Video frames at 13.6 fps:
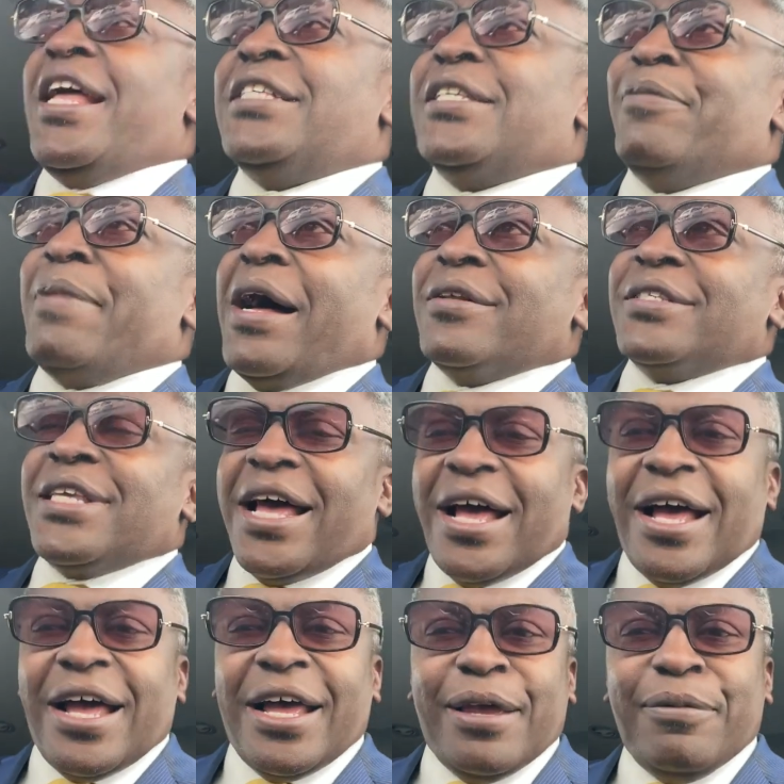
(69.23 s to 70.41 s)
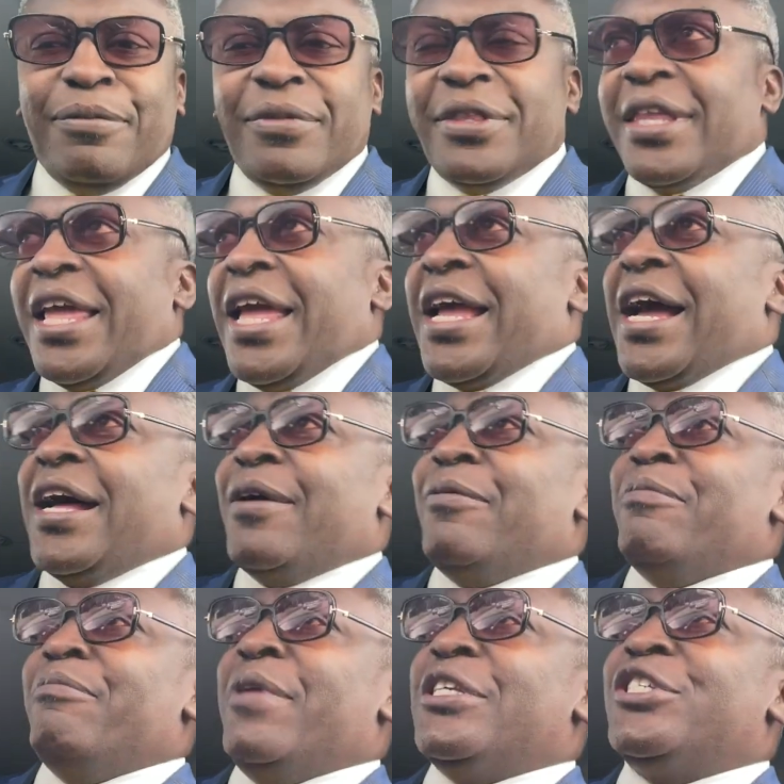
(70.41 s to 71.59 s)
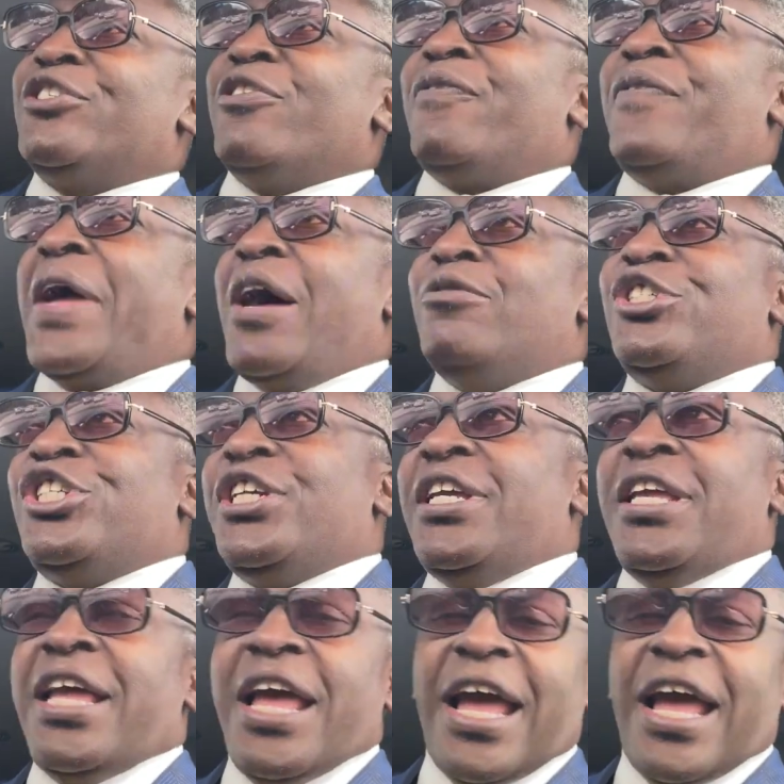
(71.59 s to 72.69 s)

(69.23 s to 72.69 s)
it's about time they got Mr. Fauci